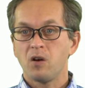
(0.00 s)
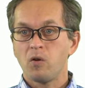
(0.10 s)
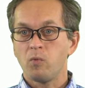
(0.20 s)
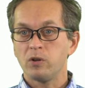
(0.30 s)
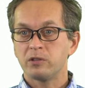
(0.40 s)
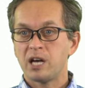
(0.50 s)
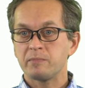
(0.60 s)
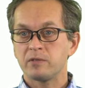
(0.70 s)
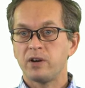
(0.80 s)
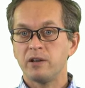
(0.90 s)
What
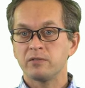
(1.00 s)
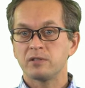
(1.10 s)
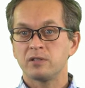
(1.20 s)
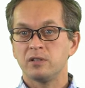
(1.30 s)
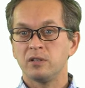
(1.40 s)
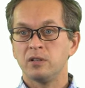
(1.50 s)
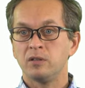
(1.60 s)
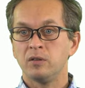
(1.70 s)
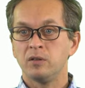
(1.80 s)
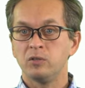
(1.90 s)
types of ions uh,
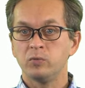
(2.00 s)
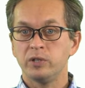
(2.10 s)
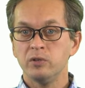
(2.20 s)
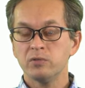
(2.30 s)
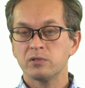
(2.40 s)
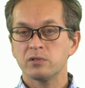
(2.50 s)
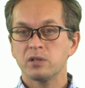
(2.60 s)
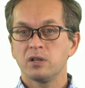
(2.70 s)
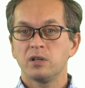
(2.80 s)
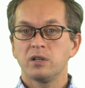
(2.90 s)
uh, do we use?
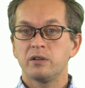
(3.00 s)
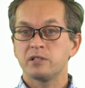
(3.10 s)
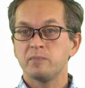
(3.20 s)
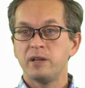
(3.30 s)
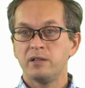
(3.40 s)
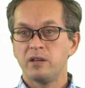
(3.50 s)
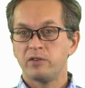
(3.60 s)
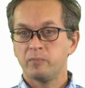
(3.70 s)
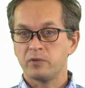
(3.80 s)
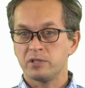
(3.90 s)
There's many
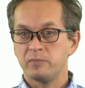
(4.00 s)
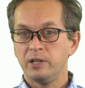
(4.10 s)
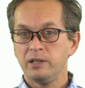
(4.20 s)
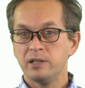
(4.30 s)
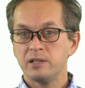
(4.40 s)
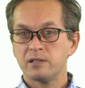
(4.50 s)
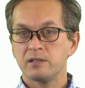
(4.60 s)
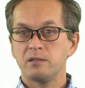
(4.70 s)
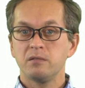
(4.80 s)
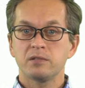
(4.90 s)
different possibilities,
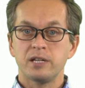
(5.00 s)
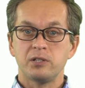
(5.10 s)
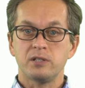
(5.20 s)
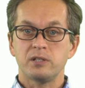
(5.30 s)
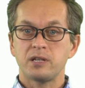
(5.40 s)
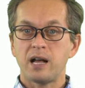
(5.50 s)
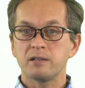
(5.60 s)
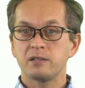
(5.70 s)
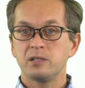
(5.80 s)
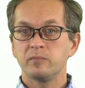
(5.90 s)
such as
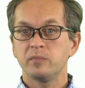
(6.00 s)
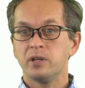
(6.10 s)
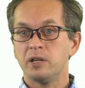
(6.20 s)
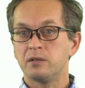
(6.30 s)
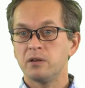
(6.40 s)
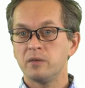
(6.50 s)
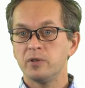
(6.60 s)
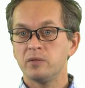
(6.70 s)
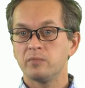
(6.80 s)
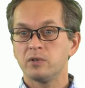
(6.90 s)
calcium,
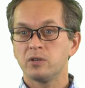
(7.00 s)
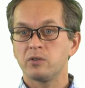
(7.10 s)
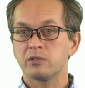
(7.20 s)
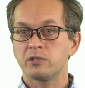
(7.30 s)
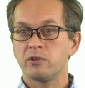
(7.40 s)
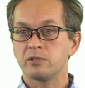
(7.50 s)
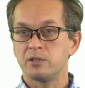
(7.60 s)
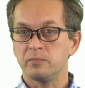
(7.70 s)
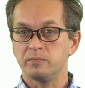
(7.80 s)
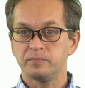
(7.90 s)
ytterbium, or strontium.